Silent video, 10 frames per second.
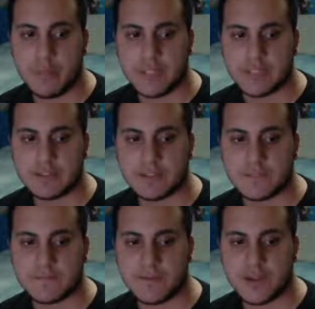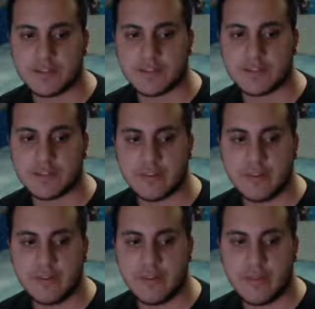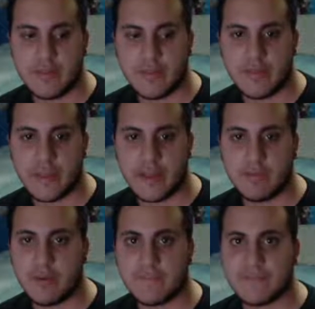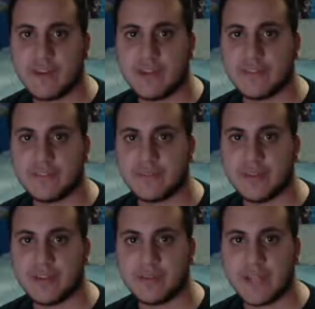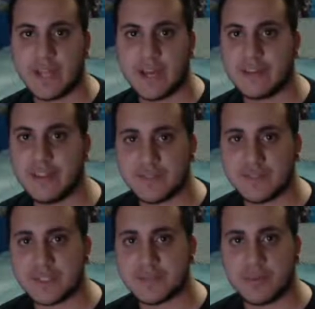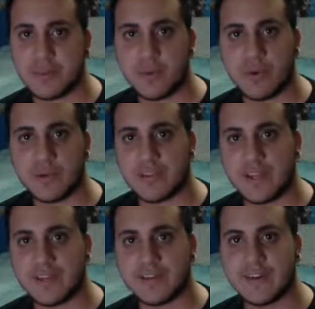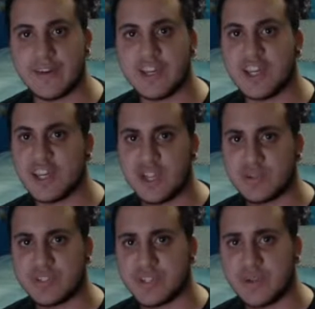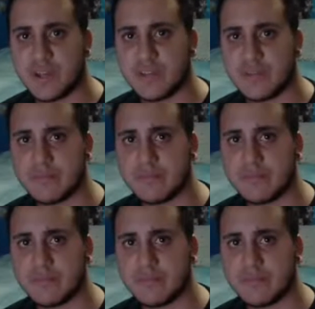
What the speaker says: were basically just friends, but we had interests, but we weren't, like, close in a way.